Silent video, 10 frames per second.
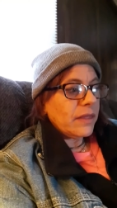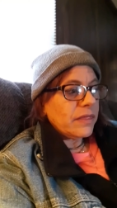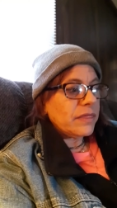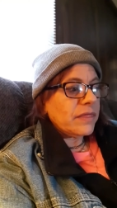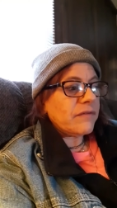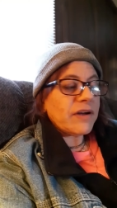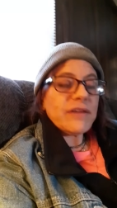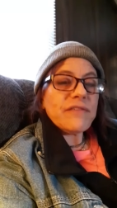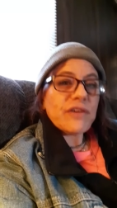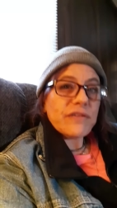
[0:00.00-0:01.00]
the
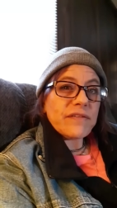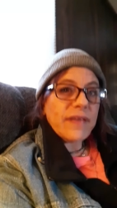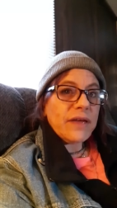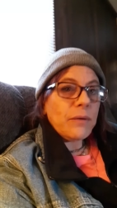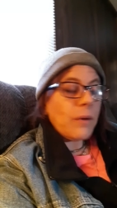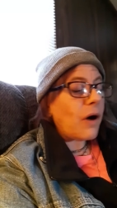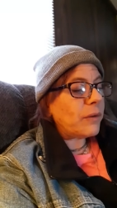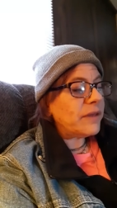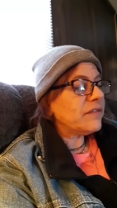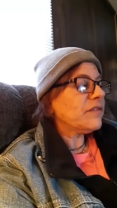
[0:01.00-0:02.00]
very first thing you
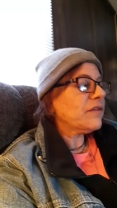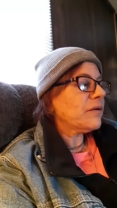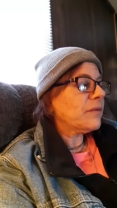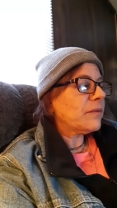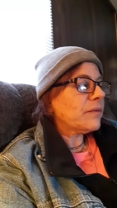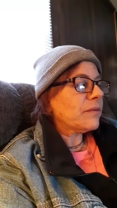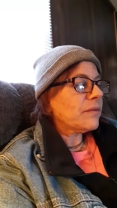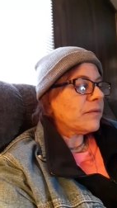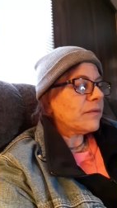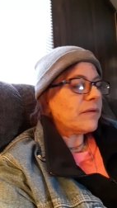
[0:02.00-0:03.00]
always do
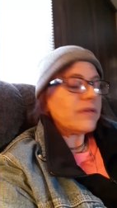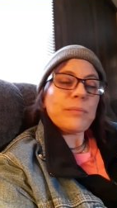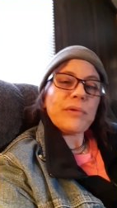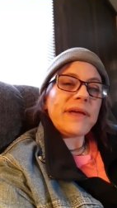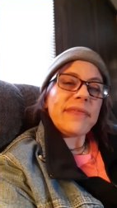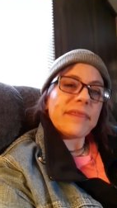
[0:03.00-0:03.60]
is breathe.